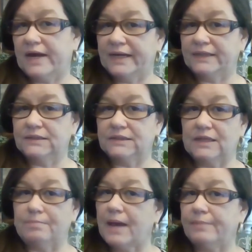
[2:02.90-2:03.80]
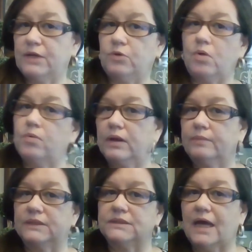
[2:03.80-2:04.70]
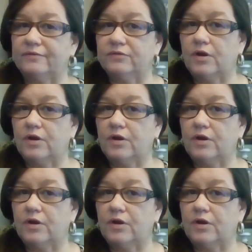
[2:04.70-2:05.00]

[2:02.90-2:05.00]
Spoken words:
vines that might be growing up the side of